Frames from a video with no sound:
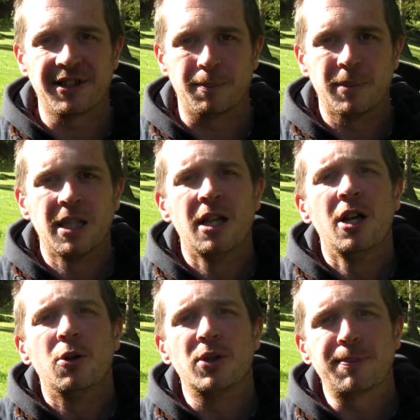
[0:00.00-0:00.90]
into them.
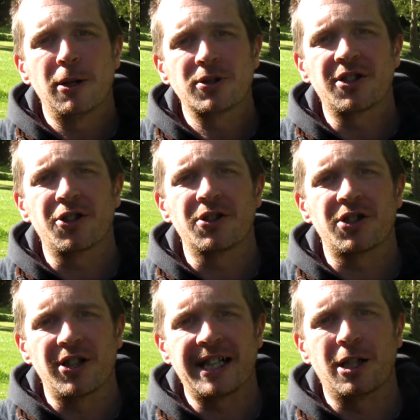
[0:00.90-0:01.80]
We spoke to
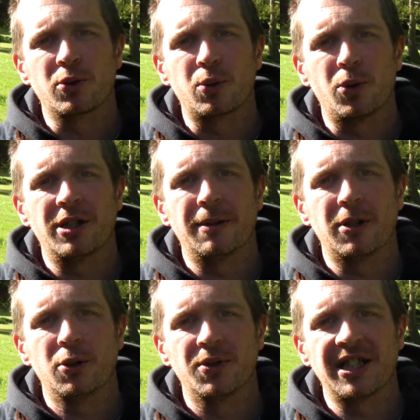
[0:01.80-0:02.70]
Diana
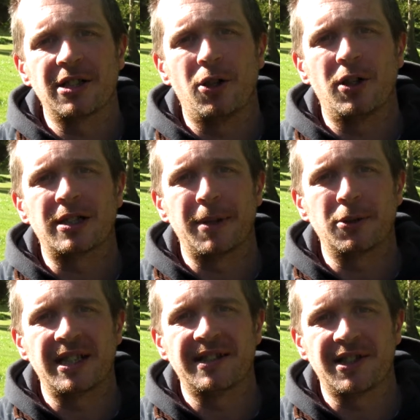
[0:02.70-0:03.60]
O'Dwyer, who was in court,
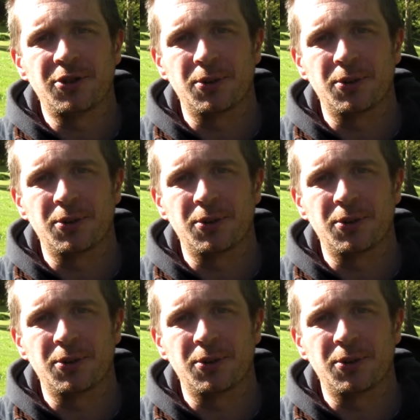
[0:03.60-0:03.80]
about these